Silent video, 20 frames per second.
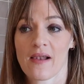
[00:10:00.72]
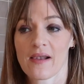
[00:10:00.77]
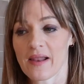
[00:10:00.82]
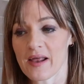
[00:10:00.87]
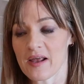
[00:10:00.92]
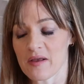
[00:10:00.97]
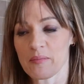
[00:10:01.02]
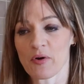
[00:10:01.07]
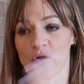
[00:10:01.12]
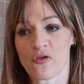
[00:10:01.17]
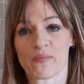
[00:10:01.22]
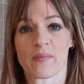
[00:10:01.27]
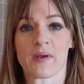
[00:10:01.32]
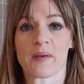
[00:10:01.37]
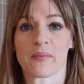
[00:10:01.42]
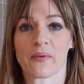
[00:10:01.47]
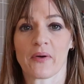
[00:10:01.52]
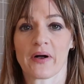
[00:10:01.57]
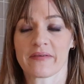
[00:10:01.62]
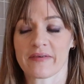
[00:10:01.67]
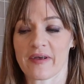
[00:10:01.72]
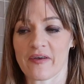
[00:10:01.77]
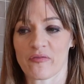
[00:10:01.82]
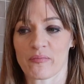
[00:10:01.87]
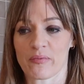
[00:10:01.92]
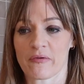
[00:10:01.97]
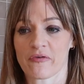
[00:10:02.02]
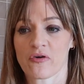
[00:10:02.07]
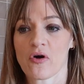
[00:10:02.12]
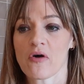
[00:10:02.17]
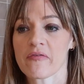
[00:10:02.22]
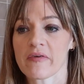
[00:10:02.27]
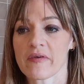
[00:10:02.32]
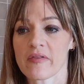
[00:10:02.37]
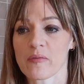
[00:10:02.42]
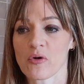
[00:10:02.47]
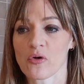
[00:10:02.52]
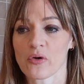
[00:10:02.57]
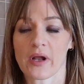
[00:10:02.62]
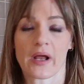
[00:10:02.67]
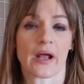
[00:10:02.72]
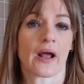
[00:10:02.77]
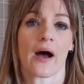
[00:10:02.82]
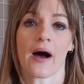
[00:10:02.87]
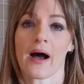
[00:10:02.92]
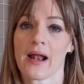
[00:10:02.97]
like most people, are desperate for coffee in the morning.